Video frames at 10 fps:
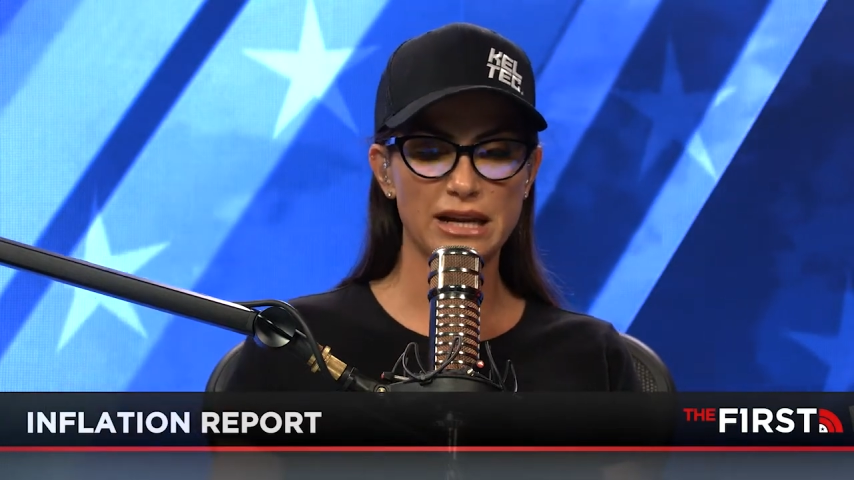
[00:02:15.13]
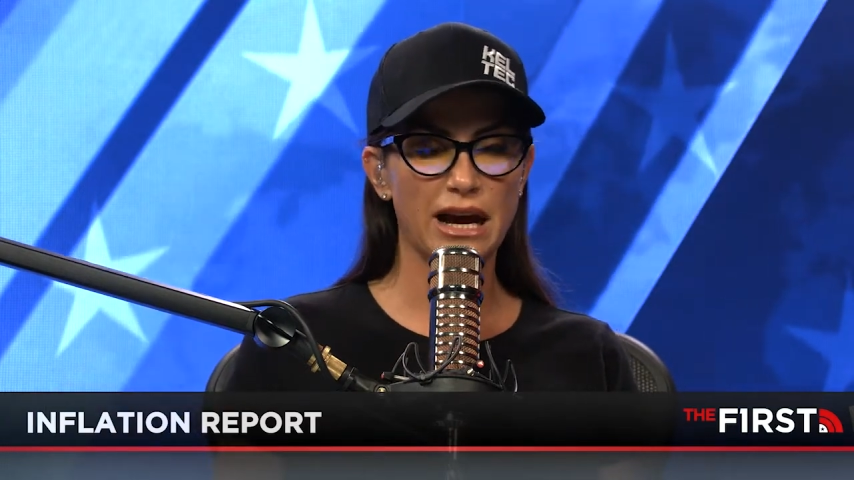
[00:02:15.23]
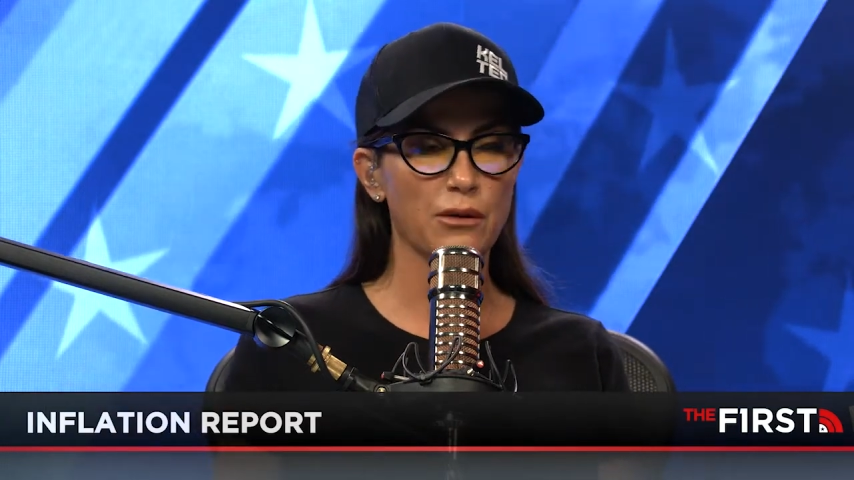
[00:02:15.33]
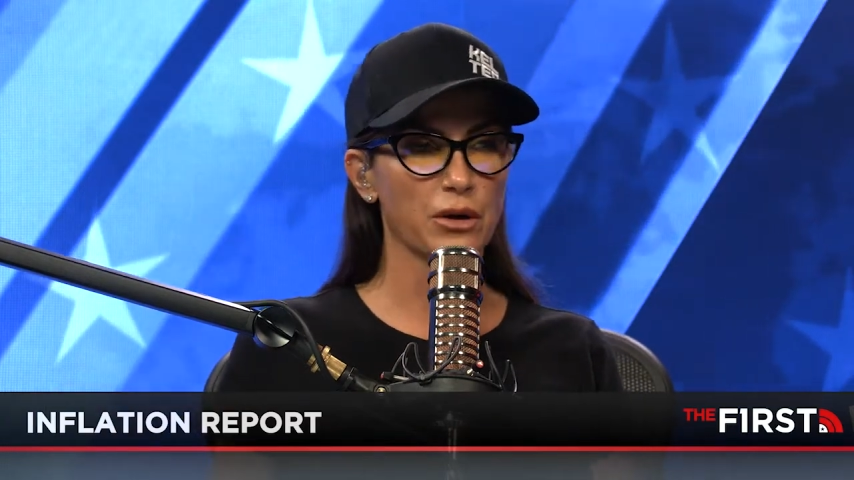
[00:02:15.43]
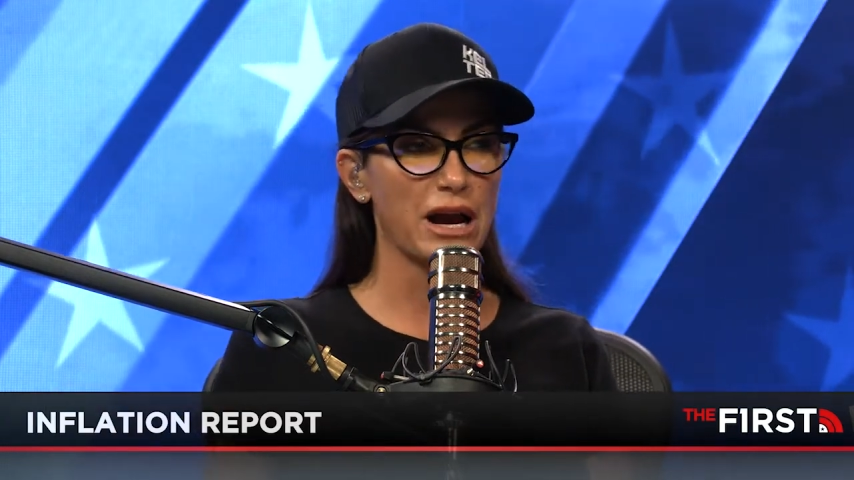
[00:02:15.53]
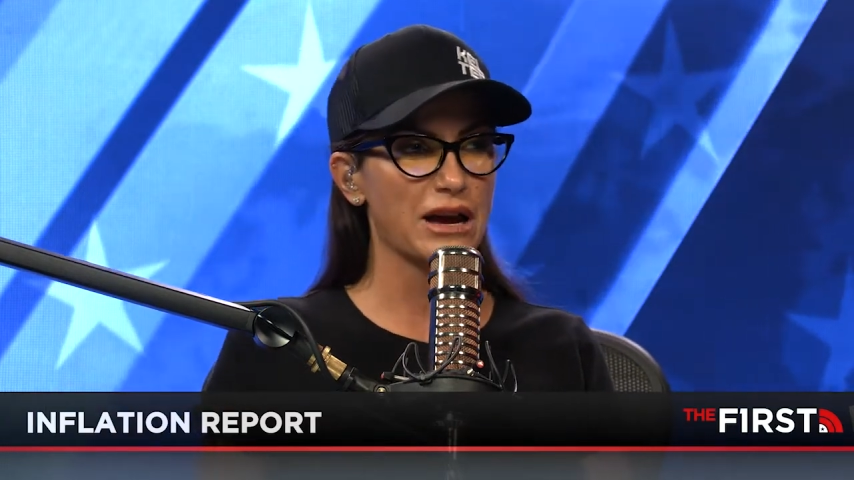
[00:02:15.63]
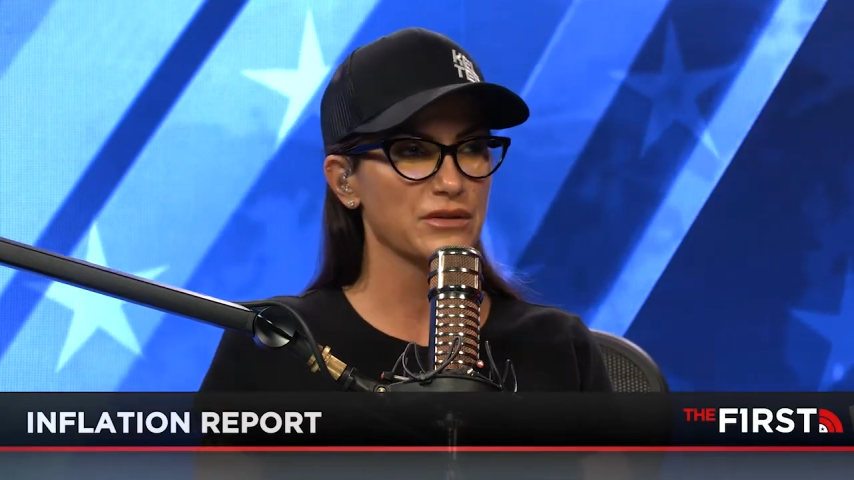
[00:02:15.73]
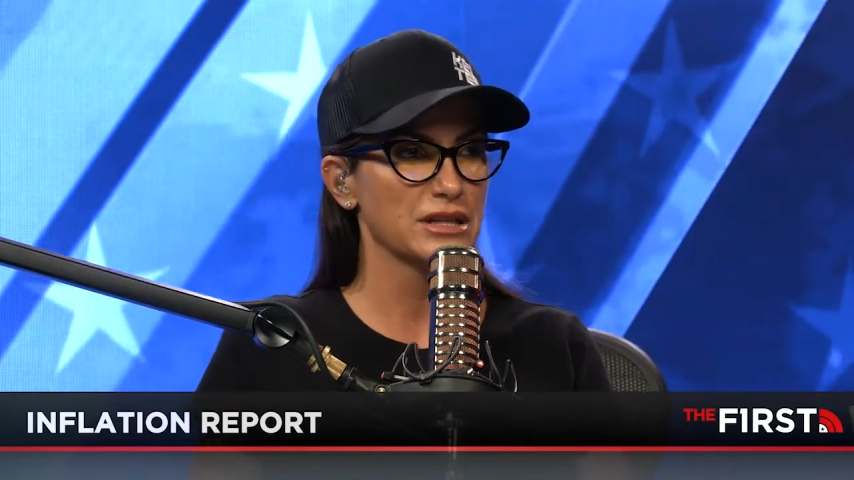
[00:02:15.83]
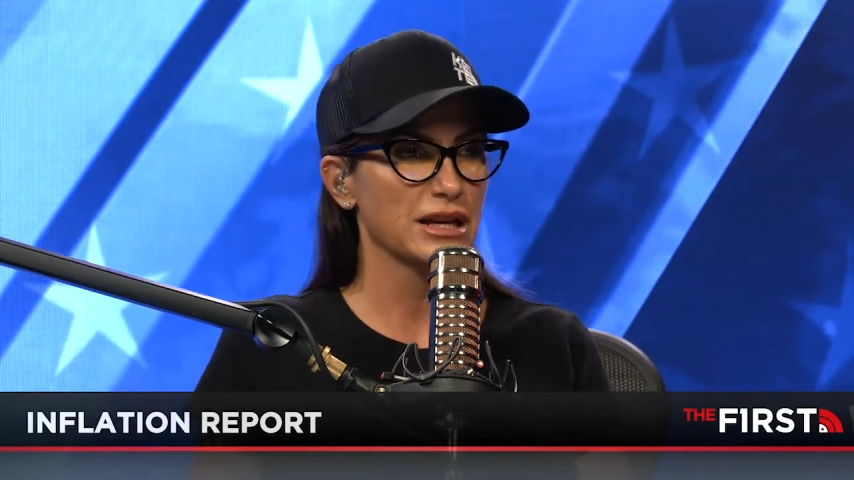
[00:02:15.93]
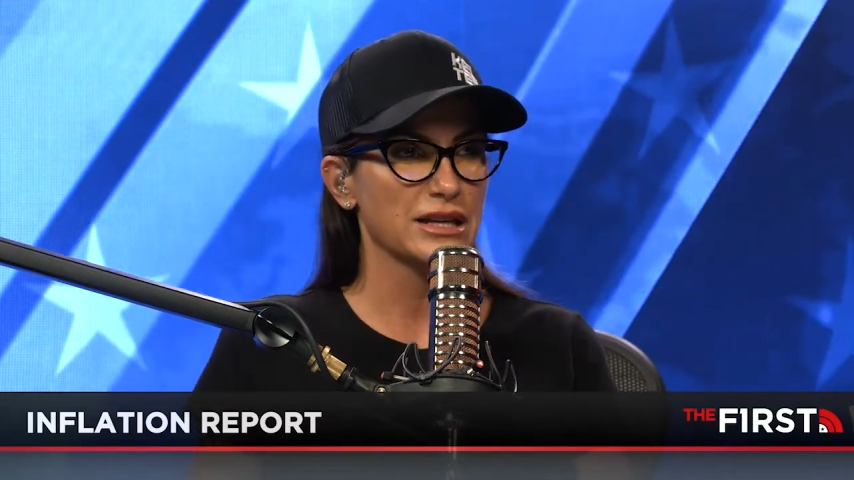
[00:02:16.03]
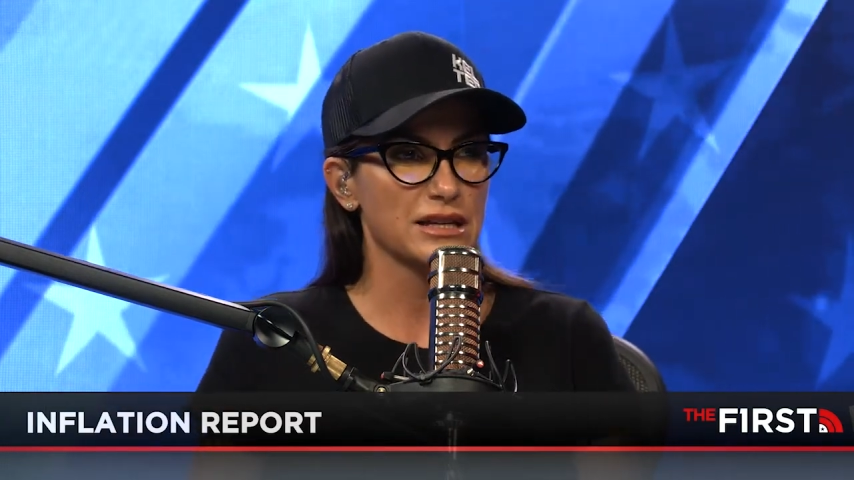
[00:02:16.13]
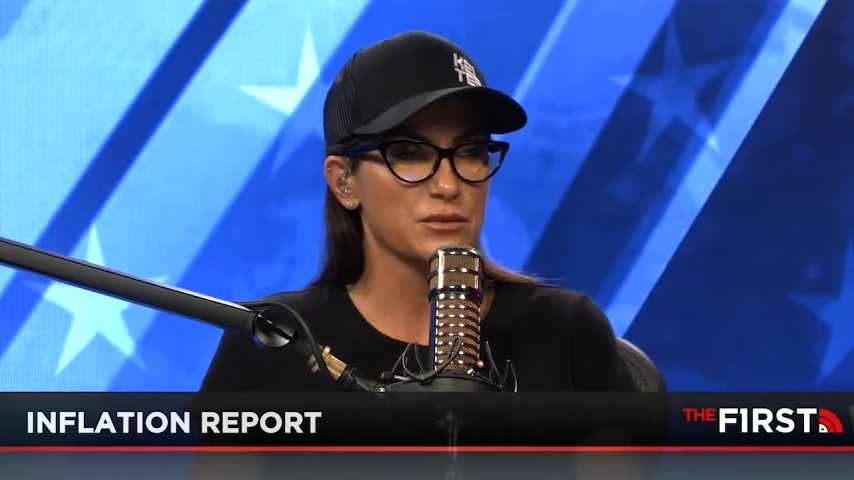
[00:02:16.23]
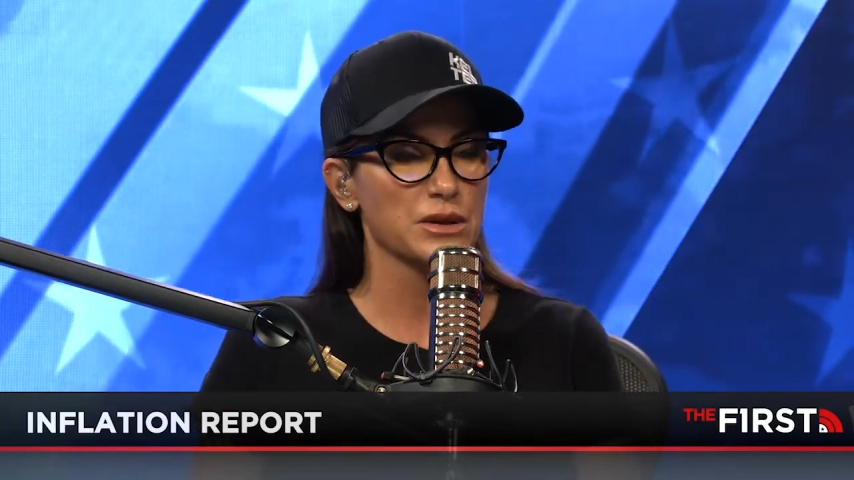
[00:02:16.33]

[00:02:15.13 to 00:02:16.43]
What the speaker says: Now we're having to, I guess,